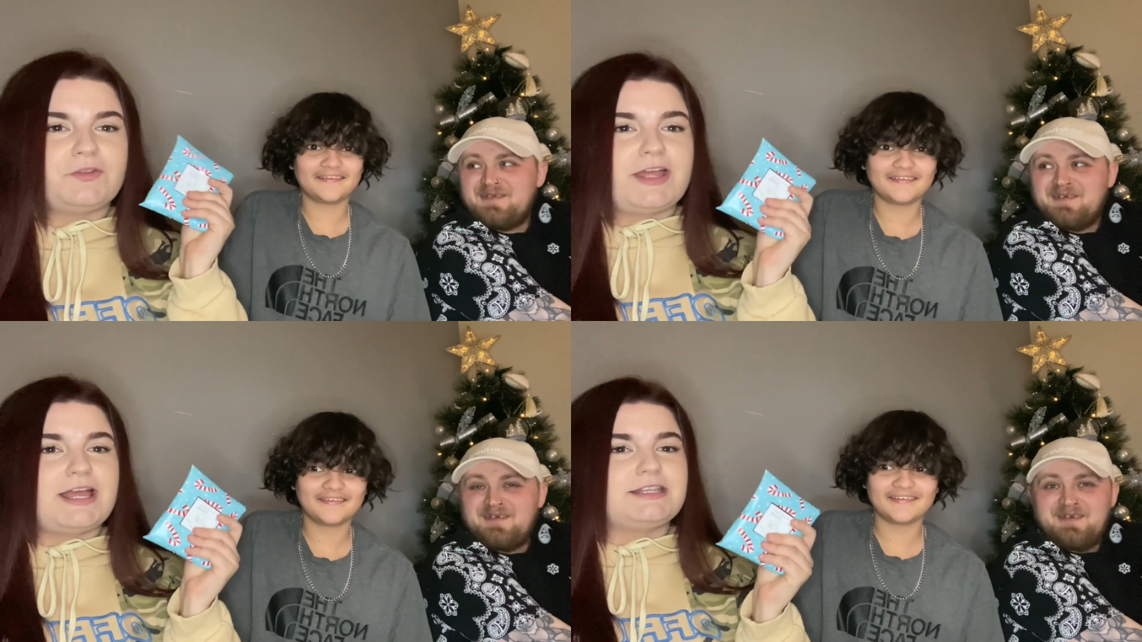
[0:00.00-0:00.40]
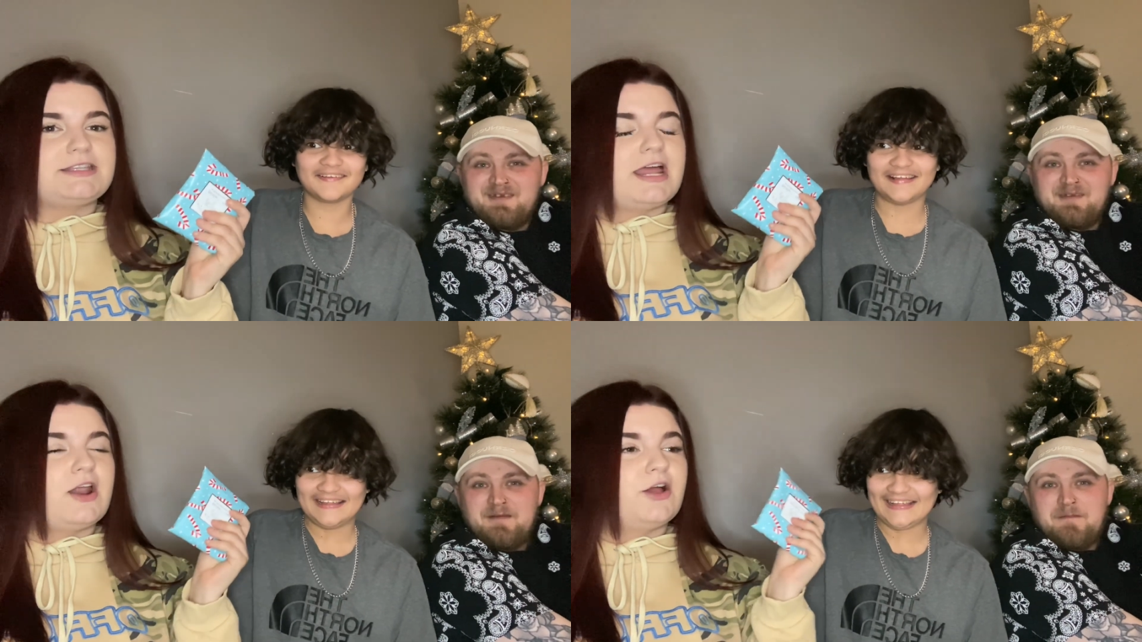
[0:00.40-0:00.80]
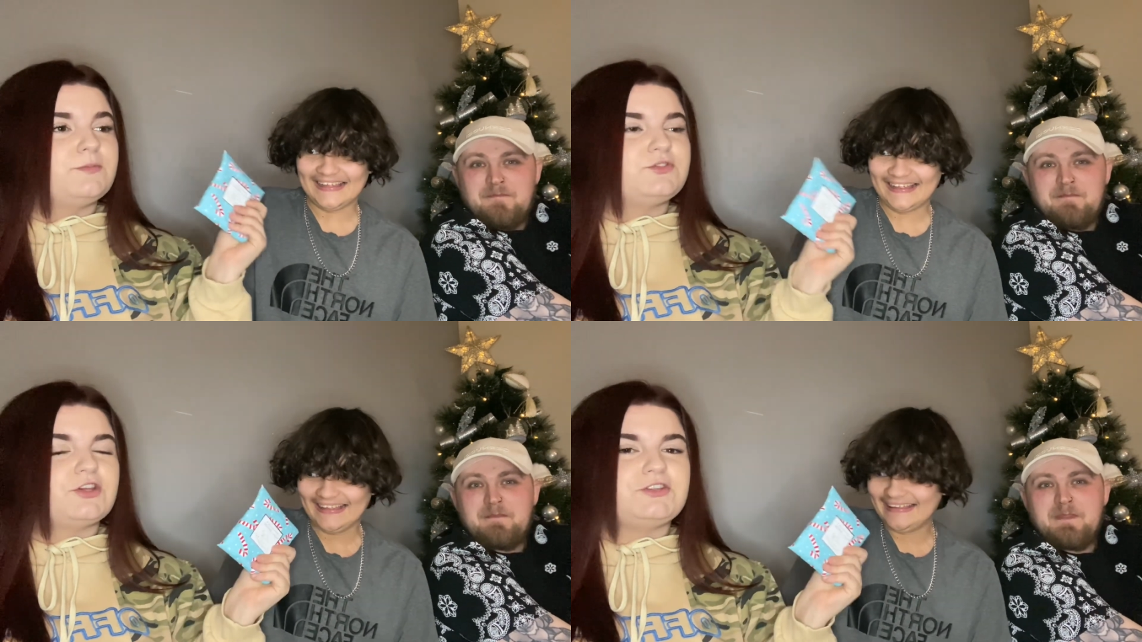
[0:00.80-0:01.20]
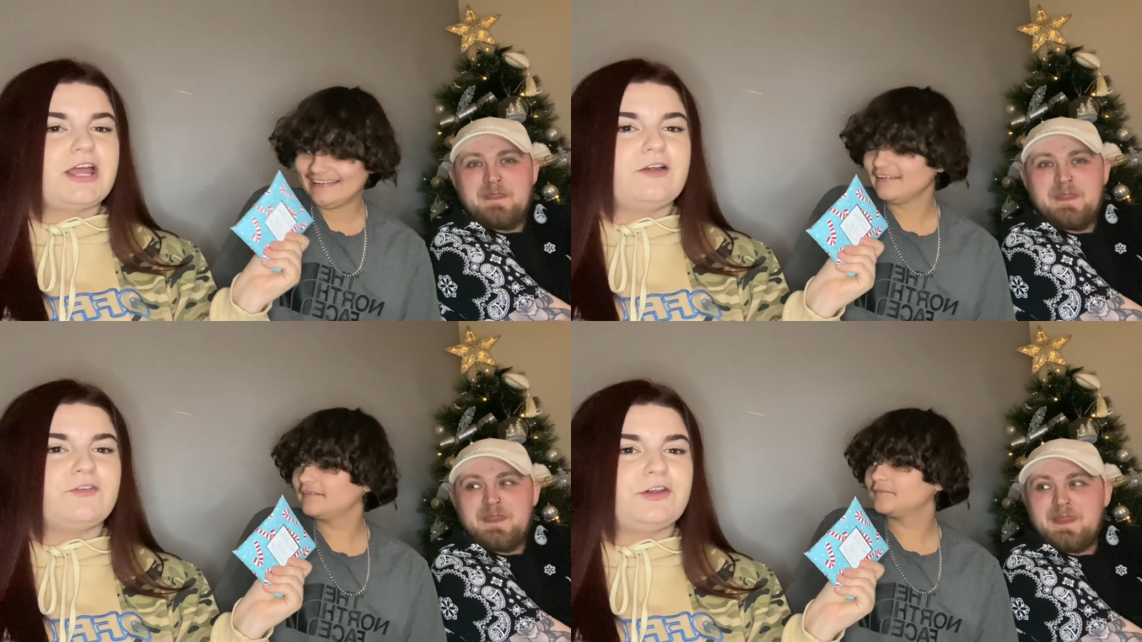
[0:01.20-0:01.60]
Speaker 1: this, and I am so
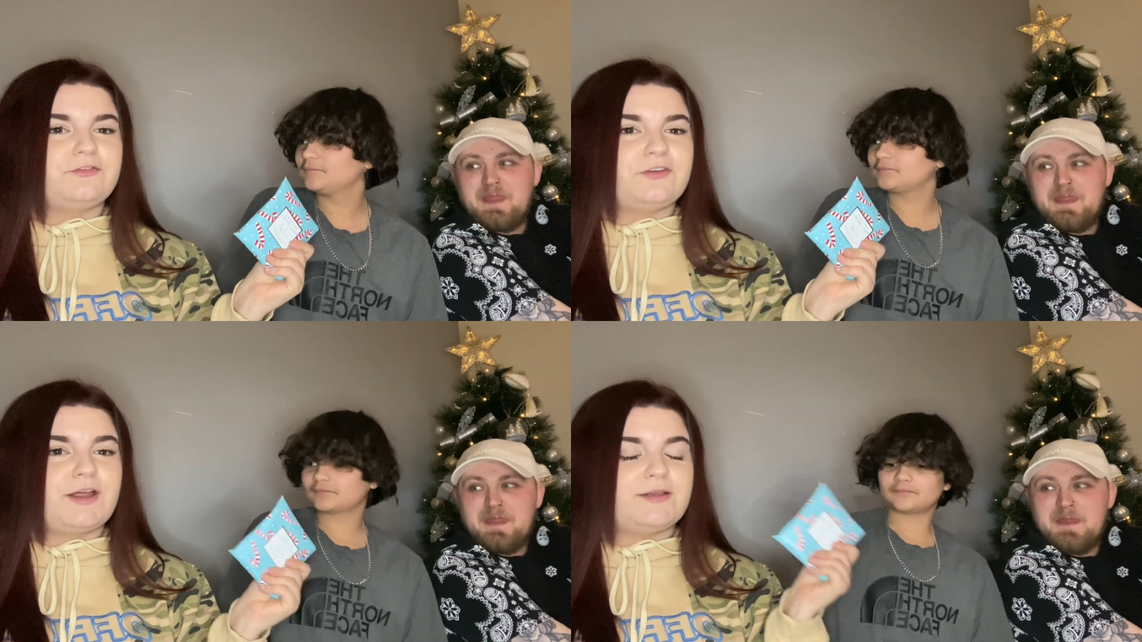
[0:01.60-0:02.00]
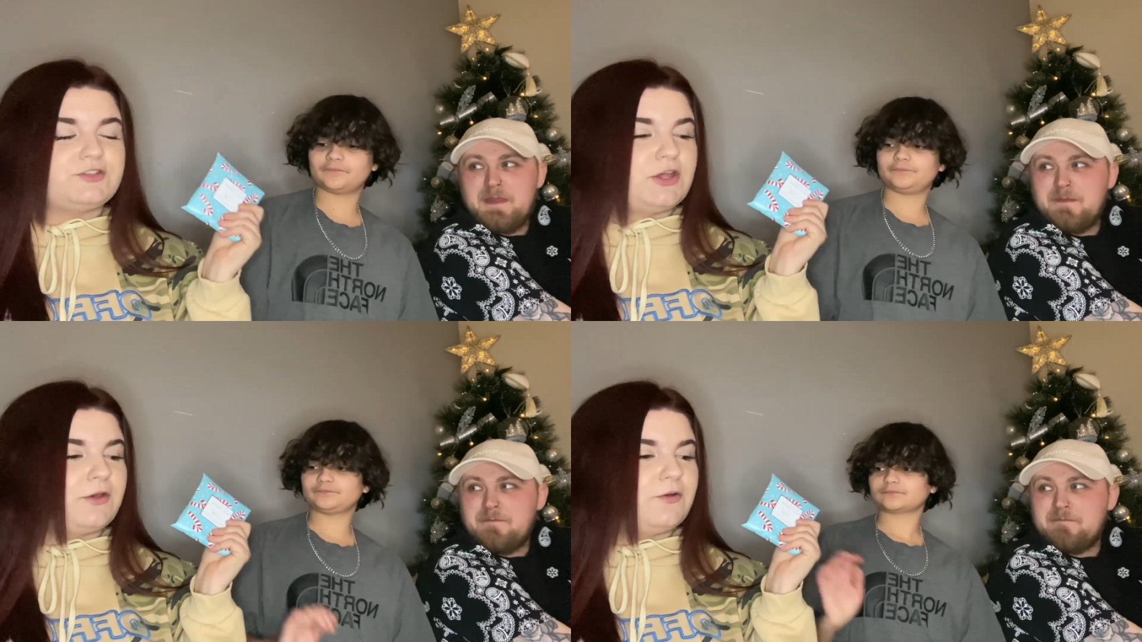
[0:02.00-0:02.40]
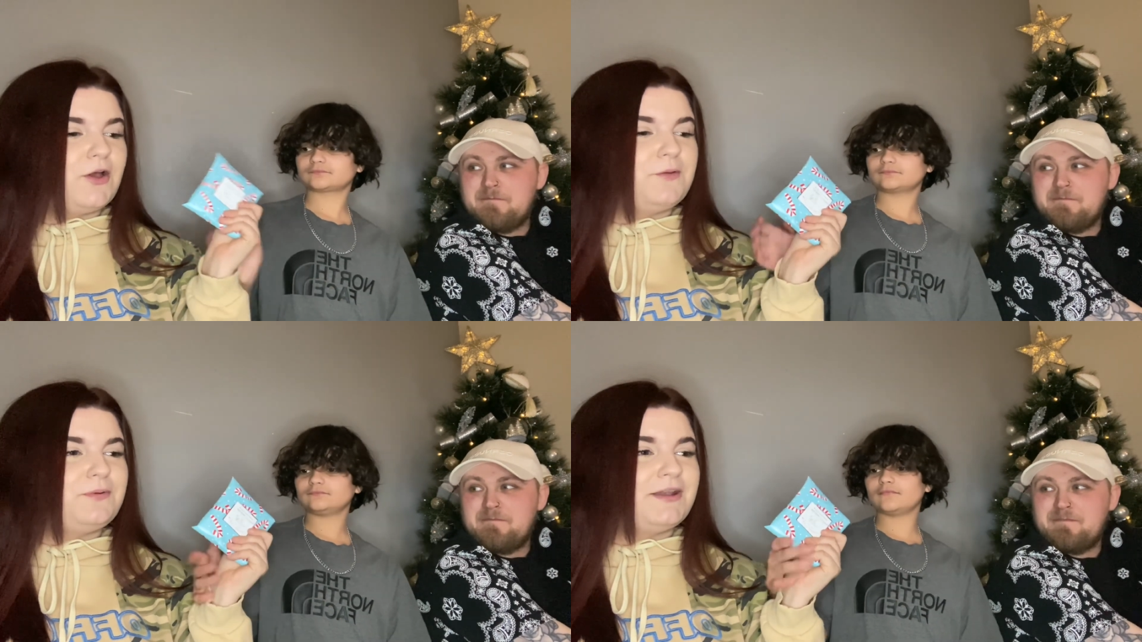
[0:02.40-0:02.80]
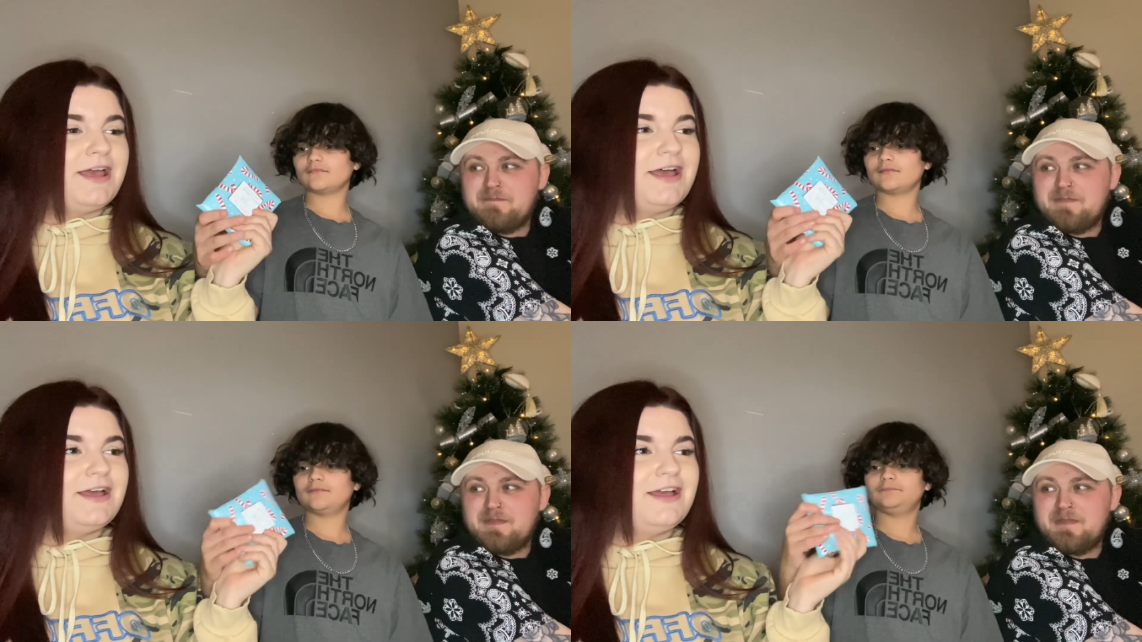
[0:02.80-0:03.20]
terrified for it. So open
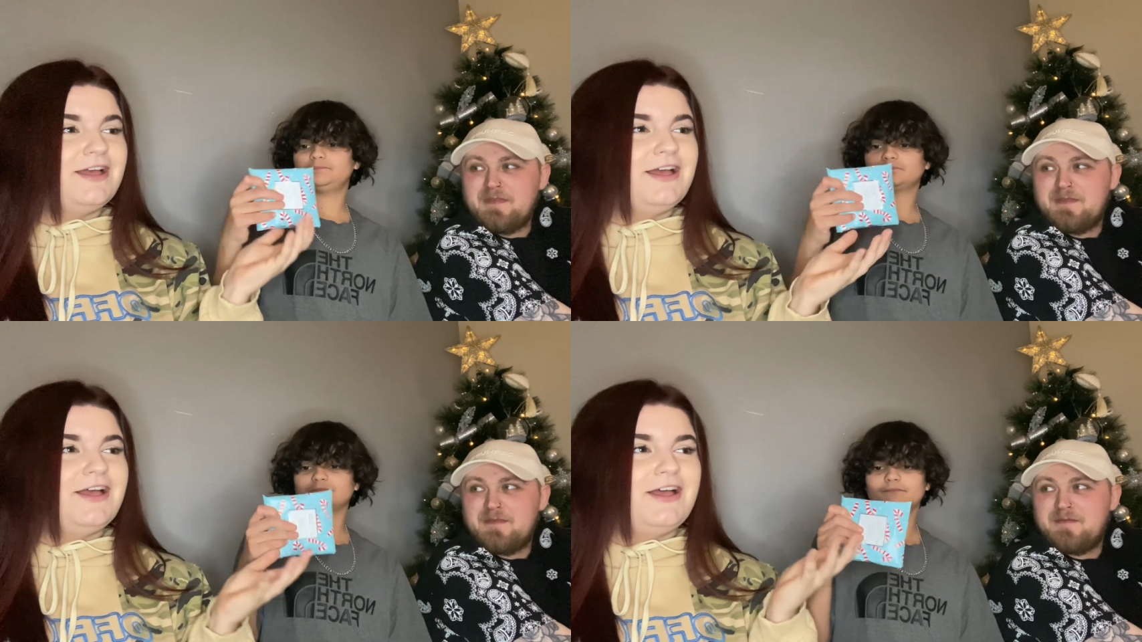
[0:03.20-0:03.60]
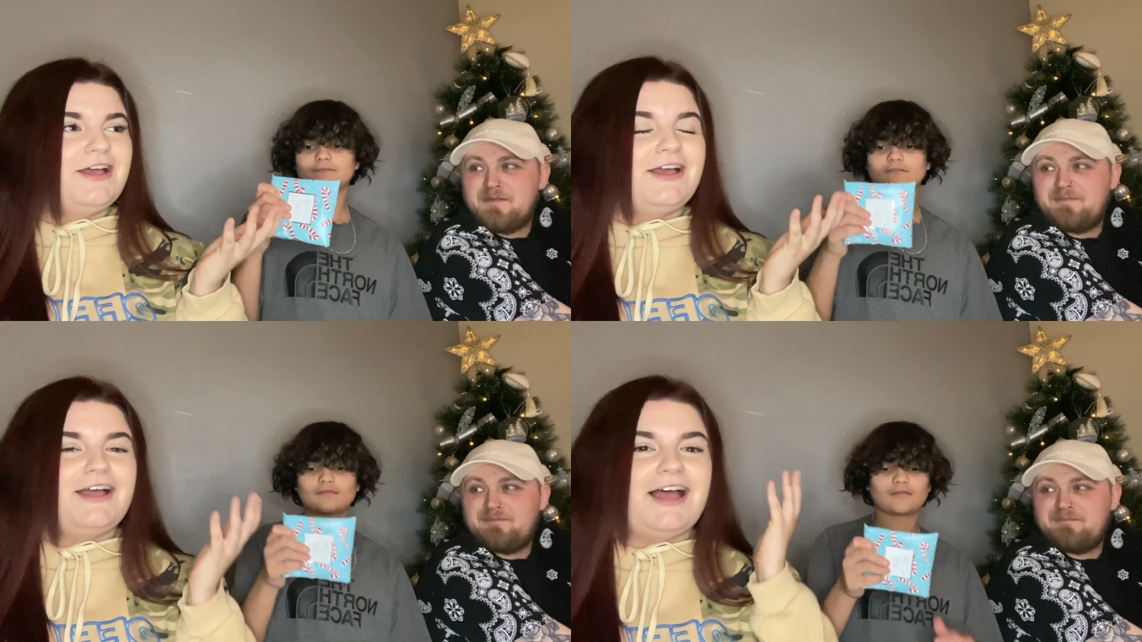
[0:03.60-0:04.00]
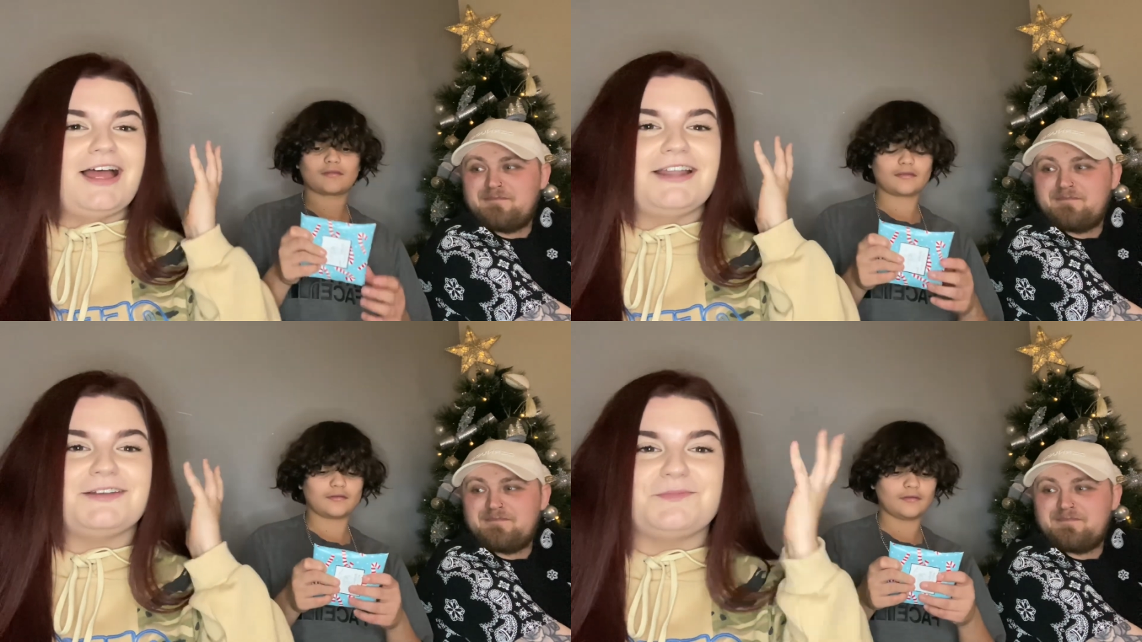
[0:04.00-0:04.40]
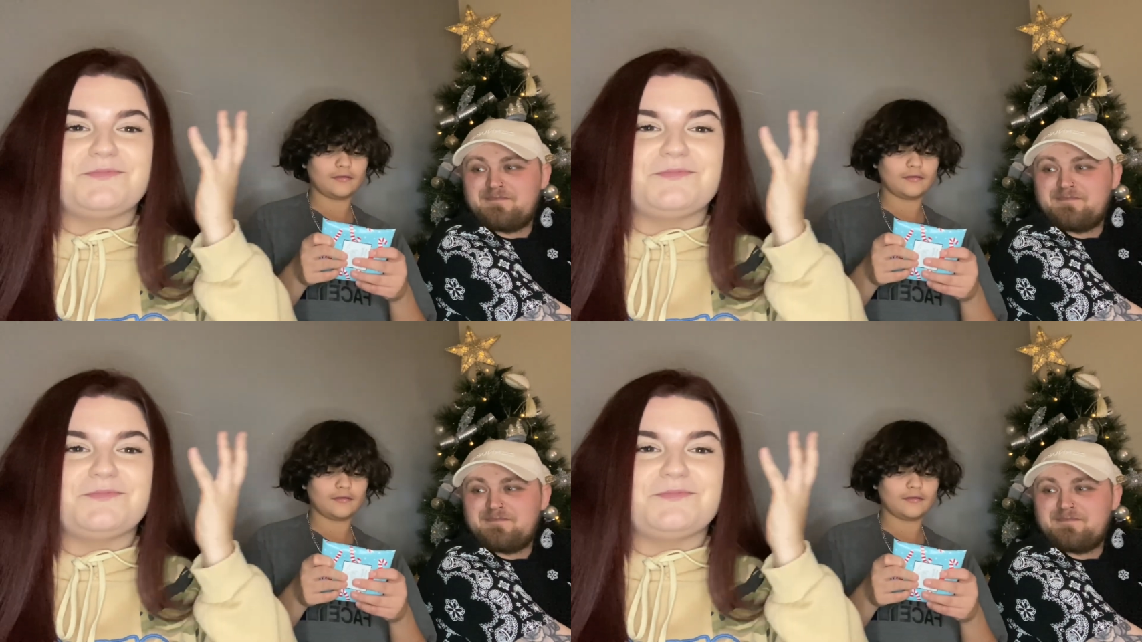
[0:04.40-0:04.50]
it, and